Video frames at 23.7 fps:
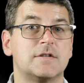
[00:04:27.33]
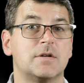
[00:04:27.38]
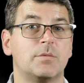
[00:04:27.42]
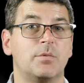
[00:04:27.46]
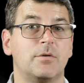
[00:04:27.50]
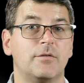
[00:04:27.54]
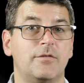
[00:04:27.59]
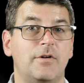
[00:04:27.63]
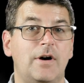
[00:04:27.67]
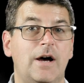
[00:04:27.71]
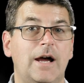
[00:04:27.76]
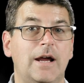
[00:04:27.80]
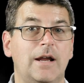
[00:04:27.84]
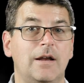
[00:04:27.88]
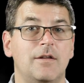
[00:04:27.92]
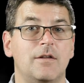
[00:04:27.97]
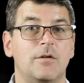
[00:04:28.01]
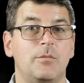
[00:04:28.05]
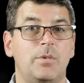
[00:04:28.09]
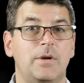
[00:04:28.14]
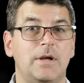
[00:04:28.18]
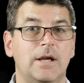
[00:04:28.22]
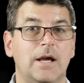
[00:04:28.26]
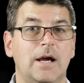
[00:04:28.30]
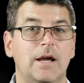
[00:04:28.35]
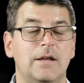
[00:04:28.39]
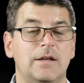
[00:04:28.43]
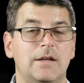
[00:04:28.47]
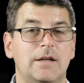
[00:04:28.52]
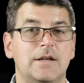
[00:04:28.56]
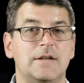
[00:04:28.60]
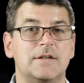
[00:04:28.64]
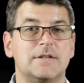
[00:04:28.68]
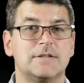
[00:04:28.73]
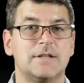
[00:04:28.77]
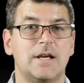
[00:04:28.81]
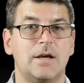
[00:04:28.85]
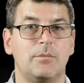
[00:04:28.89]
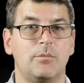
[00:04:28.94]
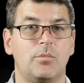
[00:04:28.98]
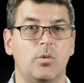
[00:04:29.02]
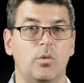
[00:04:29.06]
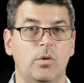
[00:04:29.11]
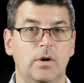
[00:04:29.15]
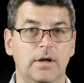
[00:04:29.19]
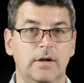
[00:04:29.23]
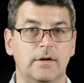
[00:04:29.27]
to provide the PID set
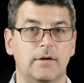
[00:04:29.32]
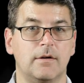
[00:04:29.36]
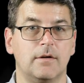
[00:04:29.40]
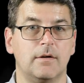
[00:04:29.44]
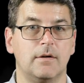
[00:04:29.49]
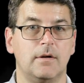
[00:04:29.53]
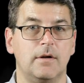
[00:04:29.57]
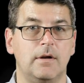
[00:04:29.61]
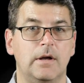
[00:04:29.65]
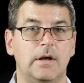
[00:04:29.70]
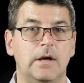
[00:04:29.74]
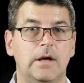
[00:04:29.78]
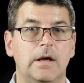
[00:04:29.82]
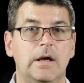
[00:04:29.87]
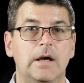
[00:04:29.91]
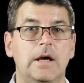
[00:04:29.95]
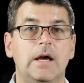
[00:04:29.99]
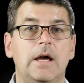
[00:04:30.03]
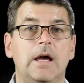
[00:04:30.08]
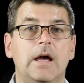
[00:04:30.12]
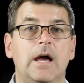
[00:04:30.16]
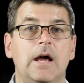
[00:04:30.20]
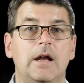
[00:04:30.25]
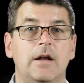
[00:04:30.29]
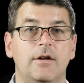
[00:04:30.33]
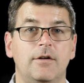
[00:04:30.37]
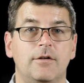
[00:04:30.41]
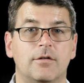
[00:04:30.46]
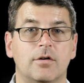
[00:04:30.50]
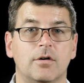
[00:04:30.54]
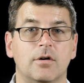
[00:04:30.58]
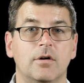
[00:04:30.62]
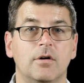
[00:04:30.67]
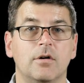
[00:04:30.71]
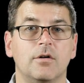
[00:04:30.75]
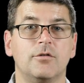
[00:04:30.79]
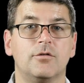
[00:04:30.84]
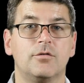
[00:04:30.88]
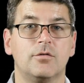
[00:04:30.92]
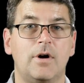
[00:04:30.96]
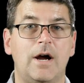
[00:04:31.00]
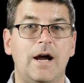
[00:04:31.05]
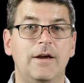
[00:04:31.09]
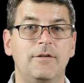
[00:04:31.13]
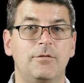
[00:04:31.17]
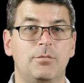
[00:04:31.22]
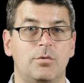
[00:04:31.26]
point. An internal
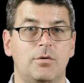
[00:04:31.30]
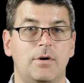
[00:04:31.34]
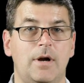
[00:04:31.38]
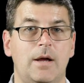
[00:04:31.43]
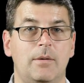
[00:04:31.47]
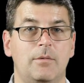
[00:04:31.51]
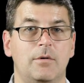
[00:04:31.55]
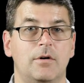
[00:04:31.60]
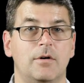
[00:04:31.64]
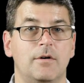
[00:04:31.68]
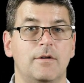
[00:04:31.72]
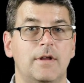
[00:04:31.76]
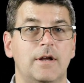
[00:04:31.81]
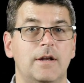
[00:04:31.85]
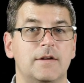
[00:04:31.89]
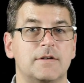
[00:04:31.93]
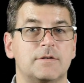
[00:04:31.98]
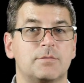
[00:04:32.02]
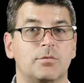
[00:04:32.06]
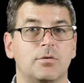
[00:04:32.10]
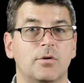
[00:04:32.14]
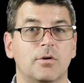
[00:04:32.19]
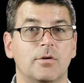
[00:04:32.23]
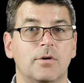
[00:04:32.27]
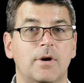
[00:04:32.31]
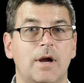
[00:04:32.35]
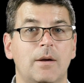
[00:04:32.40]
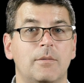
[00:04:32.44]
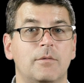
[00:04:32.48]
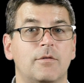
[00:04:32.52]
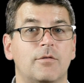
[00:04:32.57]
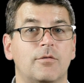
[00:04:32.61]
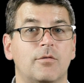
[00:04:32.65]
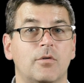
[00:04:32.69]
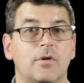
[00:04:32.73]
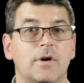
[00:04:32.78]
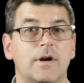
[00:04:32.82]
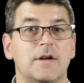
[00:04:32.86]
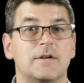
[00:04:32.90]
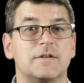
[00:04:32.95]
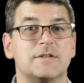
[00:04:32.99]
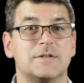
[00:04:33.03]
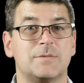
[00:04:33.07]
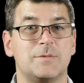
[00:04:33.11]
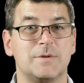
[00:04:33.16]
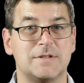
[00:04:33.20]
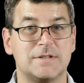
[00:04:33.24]
drive parameter that is programmed for a
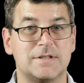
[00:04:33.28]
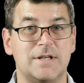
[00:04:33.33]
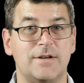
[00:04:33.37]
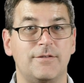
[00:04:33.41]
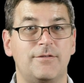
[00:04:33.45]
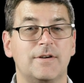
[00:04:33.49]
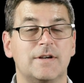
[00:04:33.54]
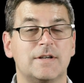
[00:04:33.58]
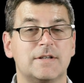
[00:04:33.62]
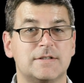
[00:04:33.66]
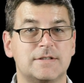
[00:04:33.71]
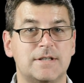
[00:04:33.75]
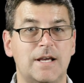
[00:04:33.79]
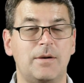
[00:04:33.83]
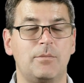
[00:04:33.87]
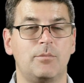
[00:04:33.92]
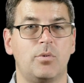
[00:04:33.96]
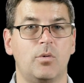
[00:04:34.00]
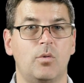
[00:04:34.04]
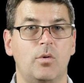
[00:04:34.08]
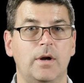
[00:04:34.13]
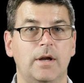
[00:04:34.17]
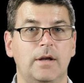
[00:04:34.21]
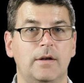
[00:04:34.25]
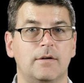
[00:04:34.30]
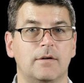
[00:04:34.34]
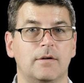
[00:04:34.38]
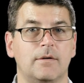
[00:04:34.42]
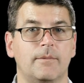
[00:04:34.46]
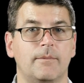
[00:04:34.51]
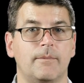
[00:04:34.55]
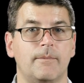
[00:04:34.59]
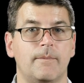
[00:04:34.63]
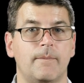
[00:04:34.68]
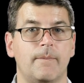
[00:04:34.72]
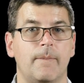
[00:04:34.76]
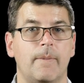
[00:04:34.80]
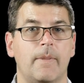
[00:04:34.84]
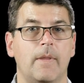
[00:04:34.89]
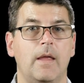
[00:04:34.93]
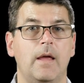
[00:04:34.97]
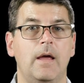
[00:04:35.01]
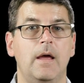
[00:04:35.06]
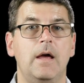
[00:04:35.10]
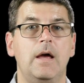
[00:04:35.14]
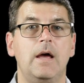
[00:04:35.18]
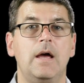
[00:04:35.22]
specific set point.
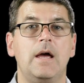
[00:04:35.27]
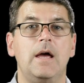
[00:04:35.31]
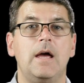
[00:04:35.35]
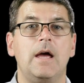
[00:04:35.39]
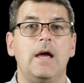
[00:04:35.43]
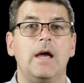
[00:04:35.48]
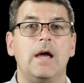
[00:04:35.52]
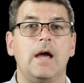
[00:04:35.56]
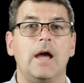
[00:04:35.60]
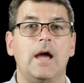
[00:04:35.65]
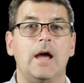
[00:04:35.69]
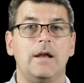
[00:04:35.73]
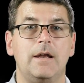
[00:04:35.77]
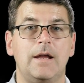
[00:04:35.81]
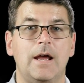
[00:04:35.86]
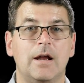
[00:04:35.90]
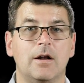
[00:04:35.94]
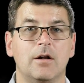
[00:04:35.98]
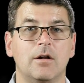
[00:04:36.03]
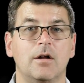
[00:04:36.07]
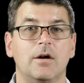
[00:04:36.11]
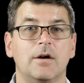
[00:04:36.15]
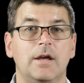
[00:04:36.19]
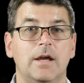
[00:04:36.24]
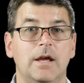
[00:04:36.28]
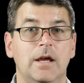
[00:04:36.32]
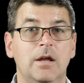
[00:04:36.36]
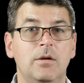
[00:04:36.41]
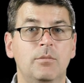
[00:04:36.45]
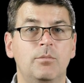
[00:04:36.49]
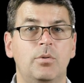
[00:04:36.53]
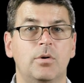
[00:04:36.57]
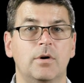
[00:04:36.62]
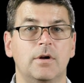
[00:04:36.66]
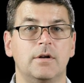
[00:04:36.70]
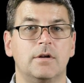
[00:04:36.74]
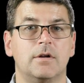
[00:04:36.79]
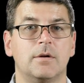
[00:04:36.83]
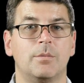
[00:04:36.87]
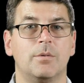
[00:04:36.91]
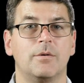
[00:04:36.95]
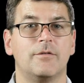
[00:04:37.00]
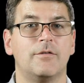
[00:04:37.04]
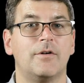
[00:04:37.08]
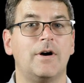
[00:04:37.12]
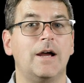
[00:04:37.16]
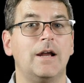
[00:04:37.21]
An analog input to
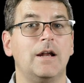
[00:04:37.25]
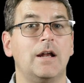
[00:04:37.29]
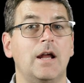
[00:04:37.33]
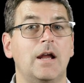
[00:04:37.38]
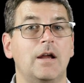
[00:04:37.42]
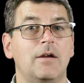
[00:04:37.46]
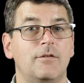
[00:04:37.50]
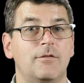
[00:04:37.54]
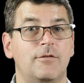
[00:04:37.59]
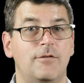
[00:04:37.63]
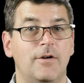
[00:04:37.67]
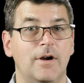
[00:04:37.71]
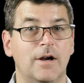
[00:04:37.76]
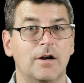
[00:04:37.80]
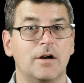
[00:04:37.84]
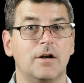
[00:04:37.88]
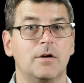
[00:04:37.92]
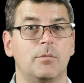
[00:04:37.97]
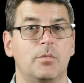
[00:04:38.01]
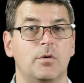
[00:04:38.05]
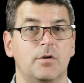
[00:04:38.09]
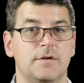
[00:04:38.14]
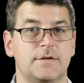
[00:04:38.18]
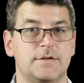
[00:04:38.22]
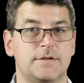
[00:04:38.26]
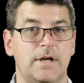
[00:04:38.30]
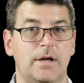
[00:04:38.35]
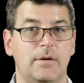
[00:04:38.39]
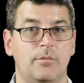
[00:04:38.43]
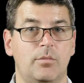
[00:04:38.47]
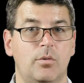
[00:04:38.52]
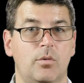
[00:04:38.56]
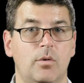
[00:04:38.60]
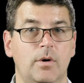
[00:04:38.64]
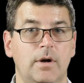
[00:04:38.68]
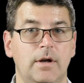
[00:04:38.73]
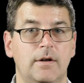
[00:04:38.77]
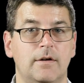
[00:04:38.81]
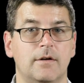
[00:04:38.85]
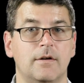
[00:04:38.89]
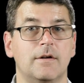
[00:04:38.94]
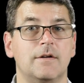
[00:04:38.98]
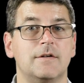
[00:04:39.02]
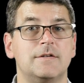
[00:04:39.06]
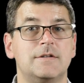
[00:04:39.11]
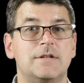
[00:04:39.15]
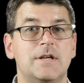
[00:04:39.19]
provide a variable set point,
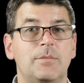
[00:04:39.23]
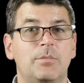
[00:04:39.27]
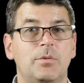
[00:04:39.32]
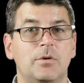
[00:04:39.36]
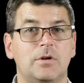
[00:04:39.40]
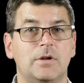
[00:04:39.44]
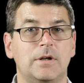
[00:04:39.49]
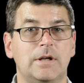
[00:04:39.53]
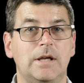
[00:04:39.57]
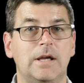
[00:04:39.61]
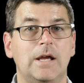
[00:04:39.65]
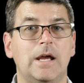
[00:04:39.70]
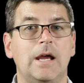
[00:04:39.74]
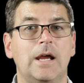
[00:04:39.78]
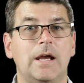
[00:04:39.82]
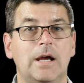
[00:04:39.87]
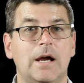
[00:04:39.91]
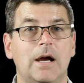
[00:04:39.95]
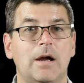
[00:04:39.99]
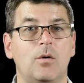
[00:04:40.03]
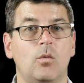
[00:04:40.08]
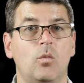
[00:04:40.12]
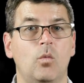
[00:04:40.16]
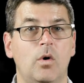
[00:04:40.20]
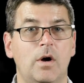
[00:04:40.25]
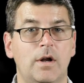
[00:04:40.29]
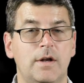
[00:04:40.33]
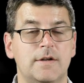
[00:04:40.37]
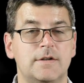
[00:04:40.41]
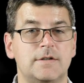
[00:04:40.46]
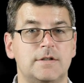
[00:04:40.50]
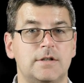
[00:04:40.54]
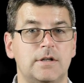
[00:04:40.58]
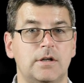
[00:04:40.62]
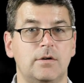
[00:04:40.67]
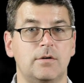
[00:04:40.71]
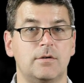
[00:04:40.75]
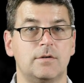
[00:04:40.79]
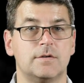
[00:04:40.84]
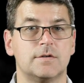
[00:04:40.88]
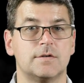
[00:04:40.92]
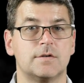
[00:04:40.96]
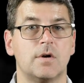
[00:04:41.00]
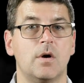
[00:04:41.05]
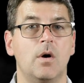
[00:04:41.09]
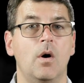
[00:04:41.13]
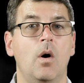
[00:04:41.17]
typically AI1 is
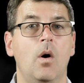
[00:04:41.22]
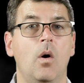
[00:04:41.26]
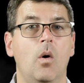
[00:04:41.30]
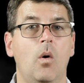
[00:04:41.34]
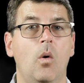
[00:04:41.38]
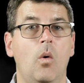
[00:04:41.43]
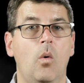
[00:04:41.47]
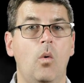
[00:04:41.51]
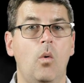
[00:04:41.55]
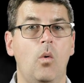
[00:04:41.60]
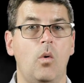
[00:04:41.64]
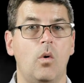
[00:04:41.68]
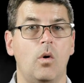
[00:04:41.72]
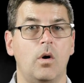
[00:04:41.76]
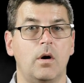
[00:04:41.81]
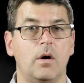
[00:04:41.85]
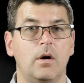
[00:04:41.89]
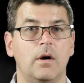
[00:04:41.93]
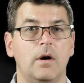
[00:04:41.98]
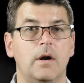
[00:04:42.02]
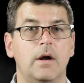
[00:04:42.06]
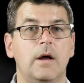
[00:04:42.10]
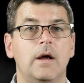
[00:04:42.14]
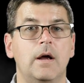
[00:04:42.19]
used, or